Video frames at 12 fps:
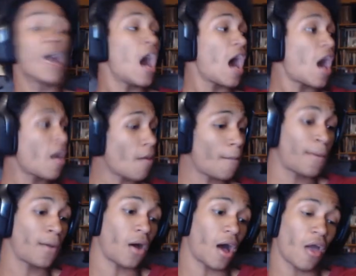
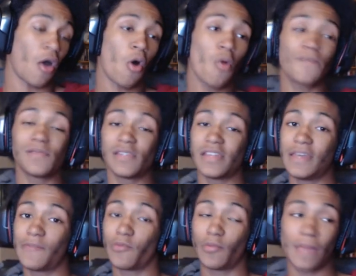I hopefully
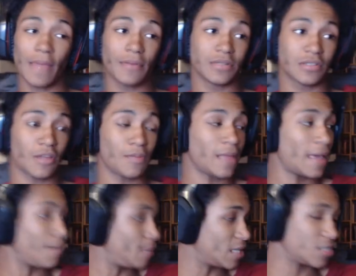will be able to start playing
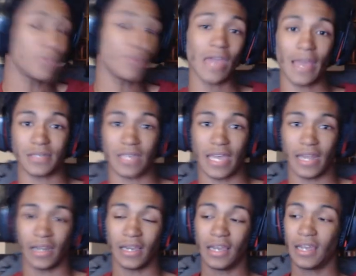PS2 games again.
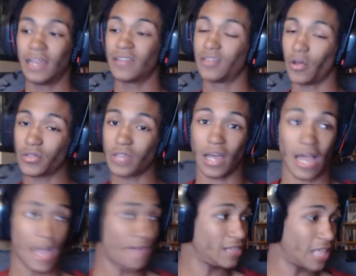I have
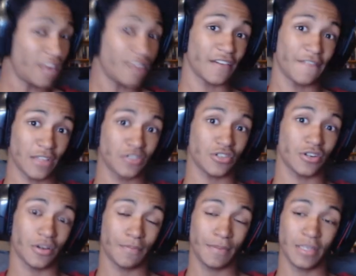a lot of adventure
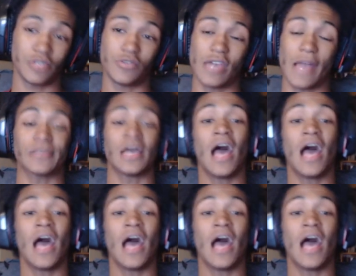PS2 games.